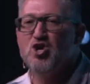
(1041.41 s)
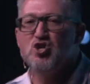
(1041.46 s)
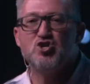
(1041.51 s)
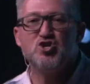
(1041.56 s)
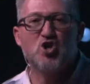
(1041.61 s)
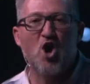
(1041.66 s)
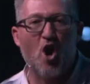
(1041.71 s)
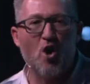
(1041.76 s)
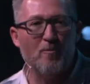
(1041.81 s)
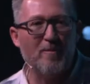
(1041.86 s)

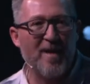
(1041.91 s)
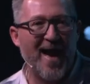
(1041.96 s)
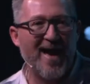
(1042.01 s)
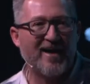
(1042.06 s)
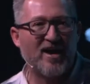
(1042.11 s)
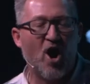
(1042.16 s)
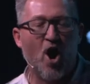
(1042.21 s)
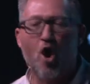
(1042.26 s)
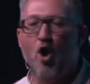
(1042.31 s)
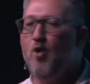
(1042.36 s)
Go back
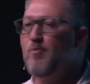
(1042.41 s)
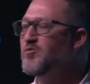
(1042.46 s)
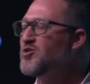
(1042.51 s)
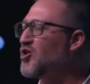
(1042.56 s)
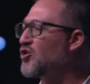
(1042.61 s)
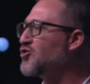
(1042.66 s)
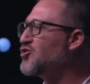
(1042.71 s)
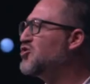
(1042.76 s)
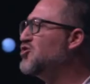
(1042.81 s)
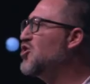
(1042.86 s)
home. You're
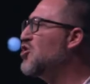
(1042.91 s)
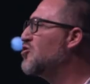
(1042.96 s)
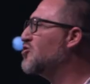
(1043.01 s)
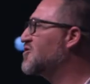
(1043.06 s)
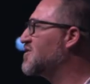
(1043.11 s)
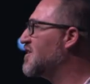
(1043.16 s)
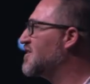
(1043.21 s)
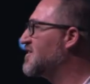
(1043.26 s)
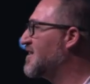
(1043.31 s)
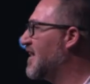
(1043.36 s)

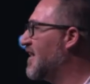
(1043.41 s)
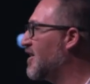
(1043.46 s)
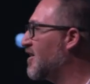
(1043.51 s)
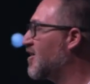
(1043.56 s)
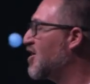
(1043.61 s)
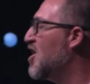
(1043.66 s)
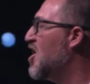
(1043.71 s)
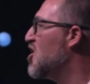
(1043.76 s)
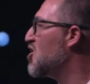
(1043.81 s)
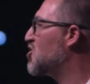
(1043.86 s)
useless here.
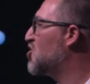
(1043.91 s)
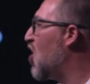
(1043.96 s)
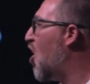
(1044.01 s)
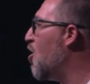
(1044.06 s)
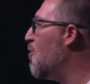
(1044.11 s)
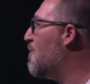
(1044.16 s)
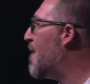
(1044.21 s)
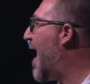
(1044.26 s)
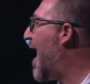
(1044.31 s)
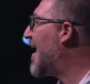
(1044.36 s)
Go
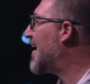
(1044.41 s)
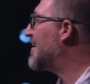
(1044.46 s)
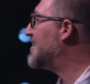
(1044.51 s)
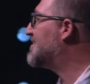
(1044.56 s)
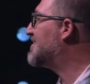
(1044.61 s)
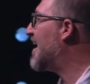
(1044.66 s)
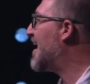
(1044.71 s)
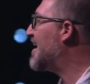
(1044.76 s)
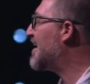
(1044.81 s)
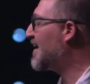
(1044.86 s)
back and
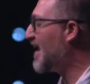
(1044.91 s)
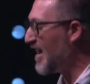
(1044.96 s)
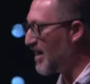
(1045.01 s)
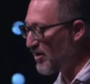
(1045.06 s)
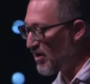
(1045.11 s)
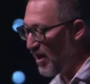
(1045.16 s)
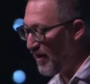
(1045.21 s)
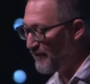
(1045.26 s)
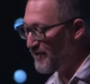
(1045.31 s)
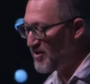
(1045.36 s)
take care
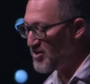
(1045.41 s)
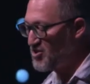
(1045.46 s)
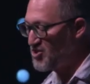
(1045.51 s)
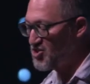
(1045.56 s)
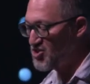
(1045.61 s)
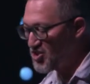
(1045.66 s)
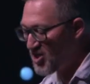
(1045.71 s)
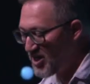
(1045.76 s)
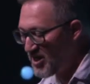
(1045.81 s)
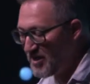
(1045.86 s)
of the
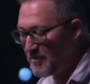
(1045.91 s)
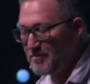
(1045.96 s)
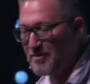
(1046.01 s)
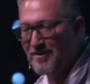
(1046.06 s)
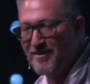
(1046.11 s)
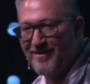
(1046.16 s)
sheep.